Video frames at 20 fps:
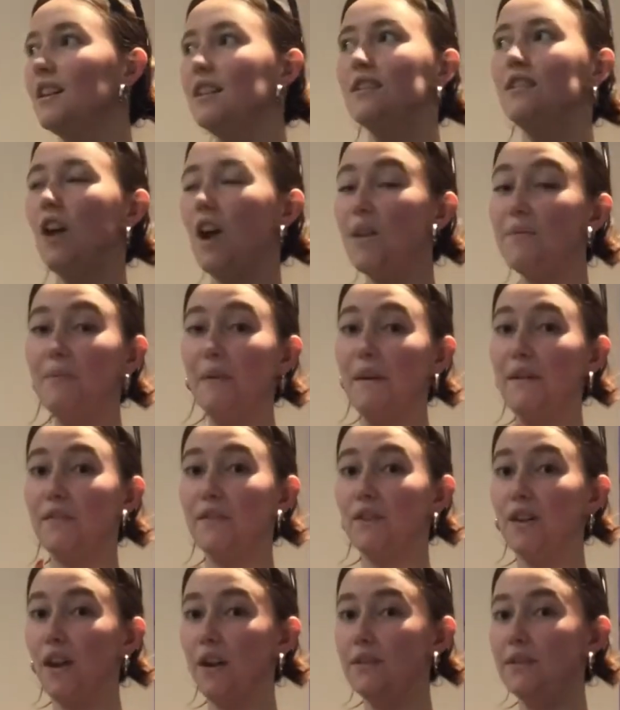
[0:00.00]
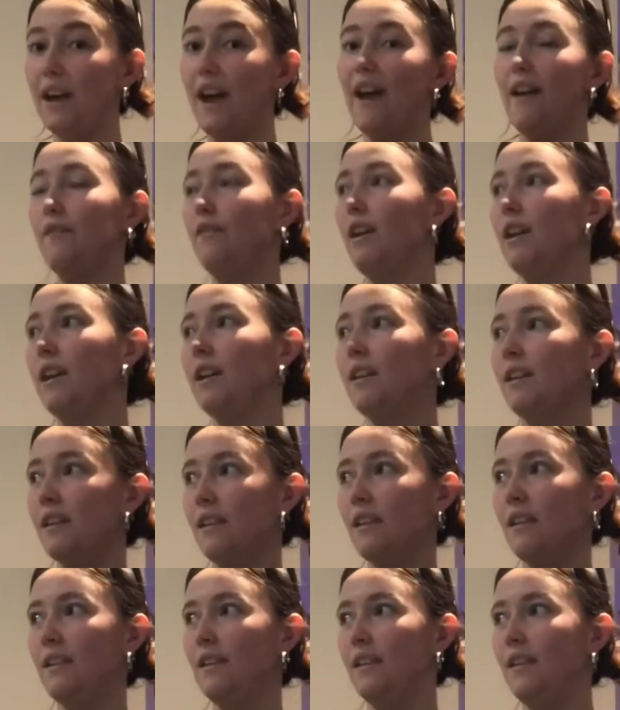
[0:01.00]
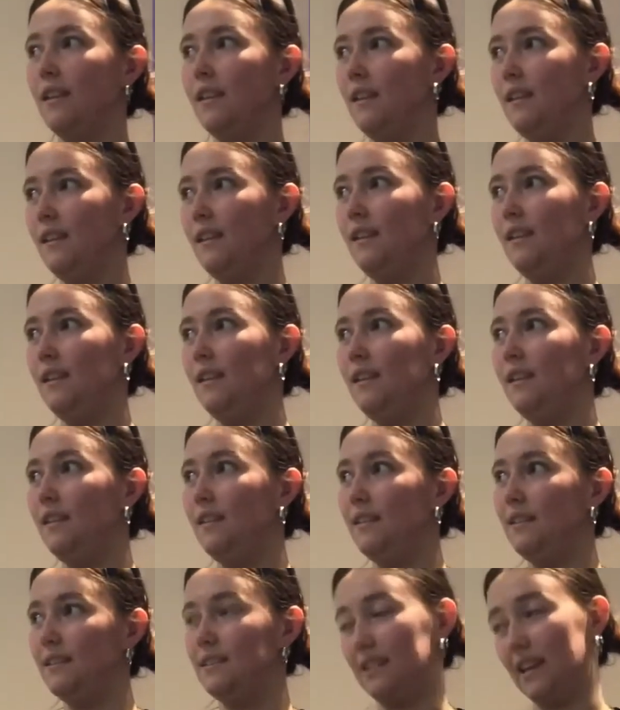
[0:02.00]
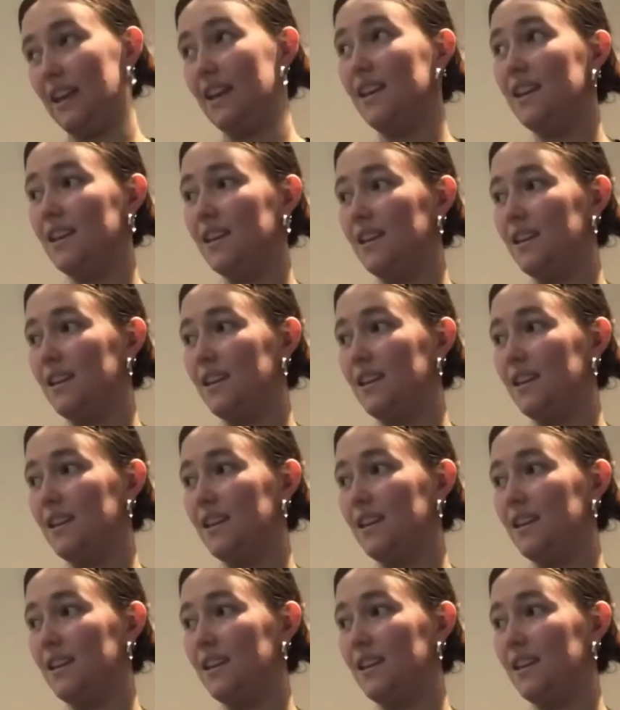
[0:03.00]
No beef and no dairy. See?